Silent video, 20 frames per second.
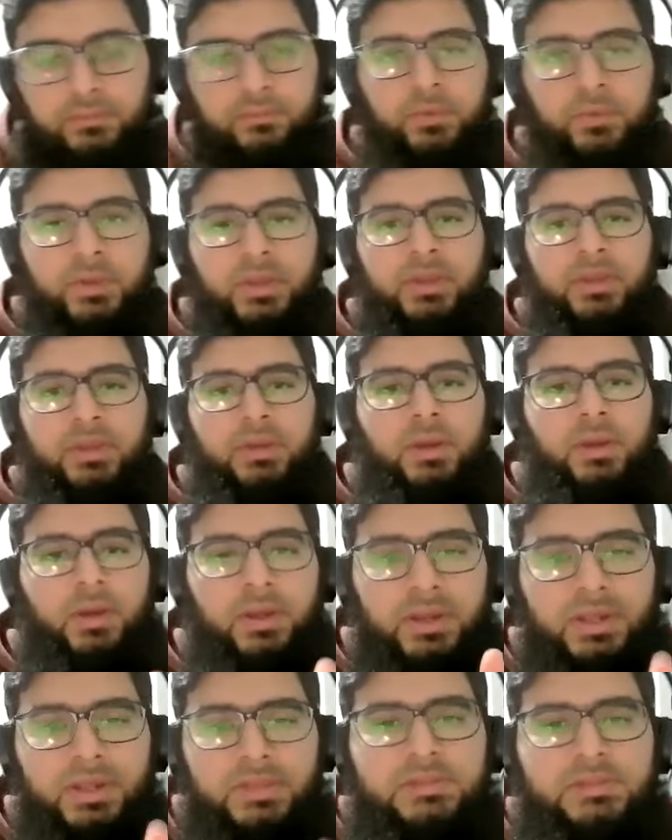We
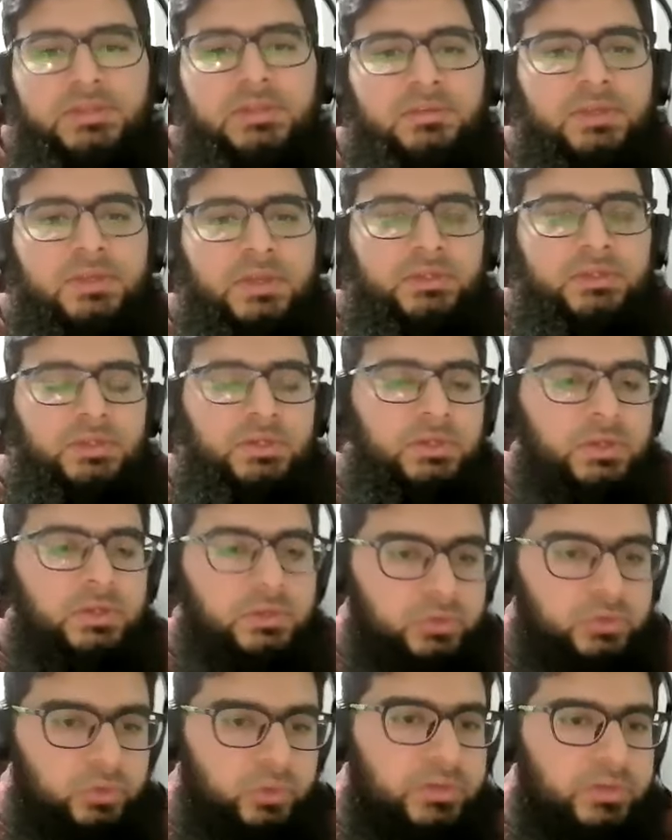arranged this session in
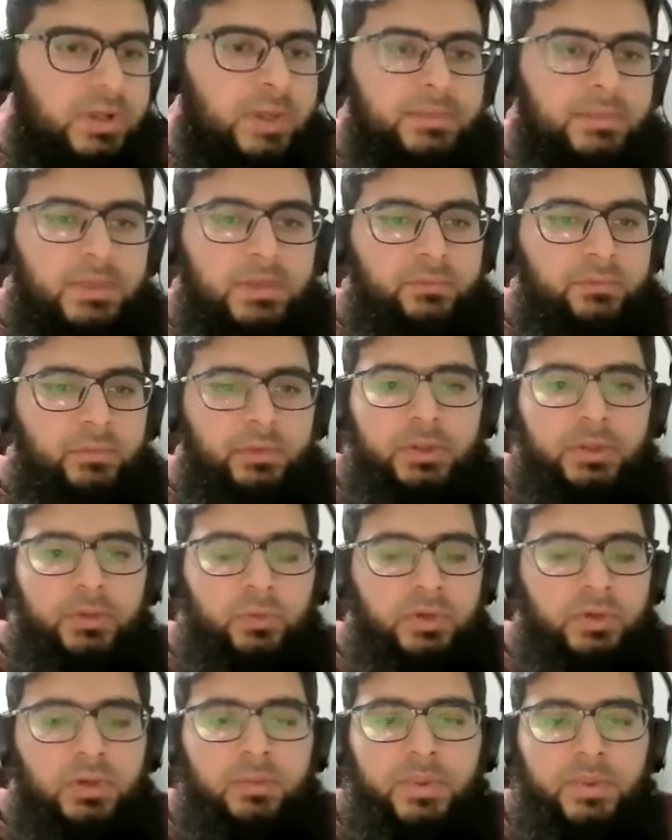a short time, therefore he
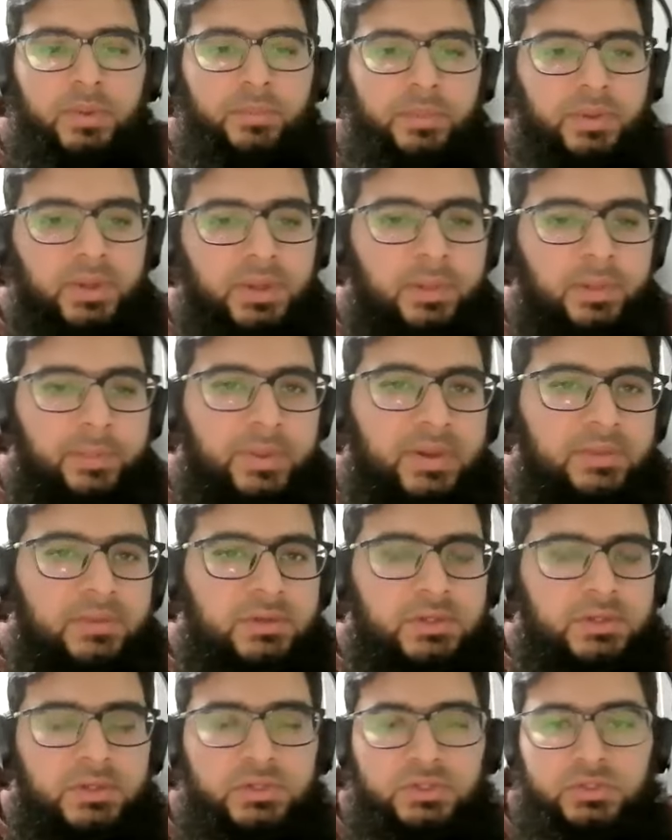couldn't prepare a
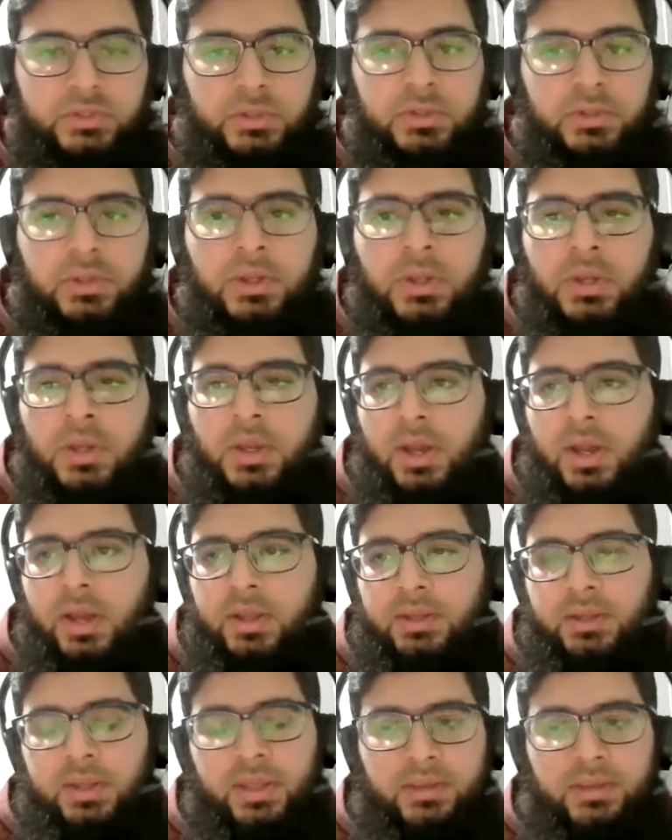presentation
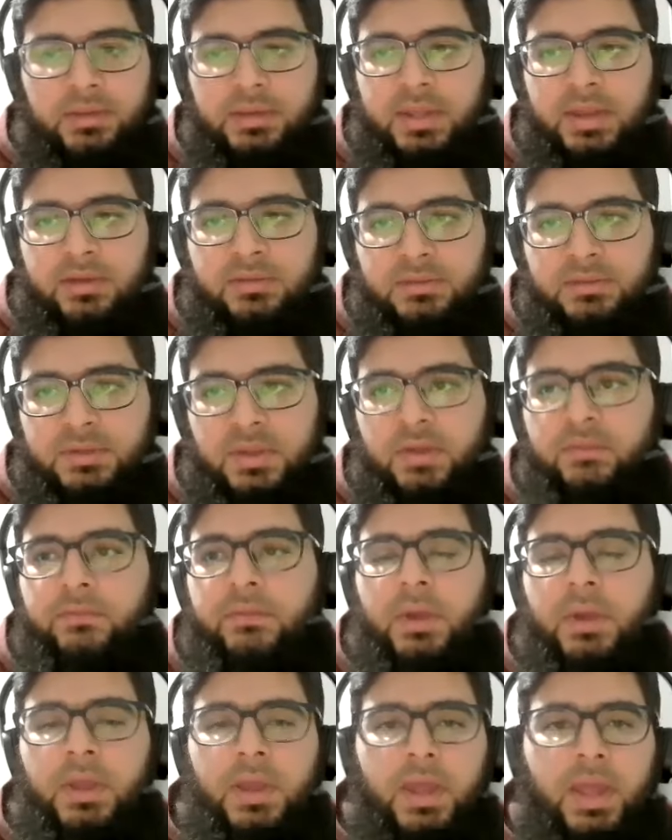or like that
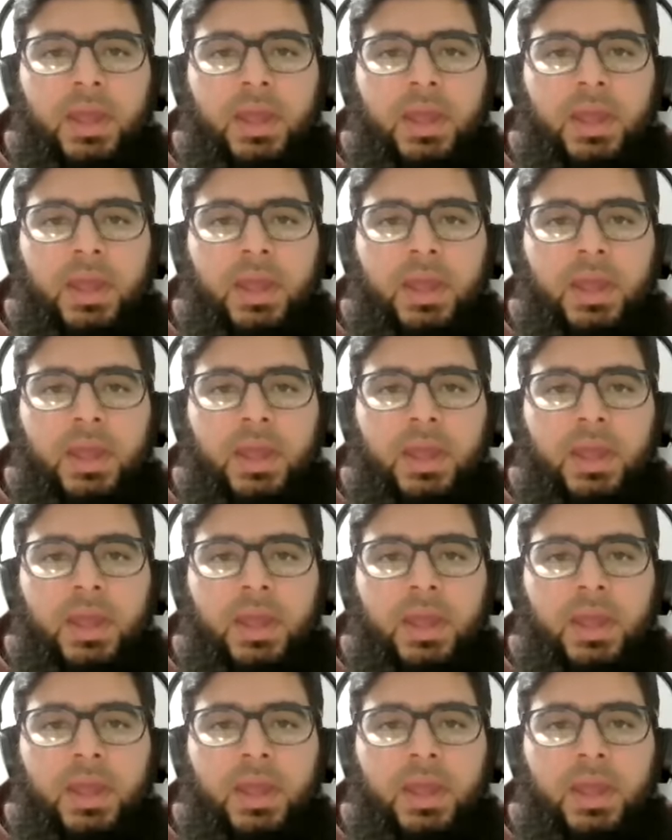stuff.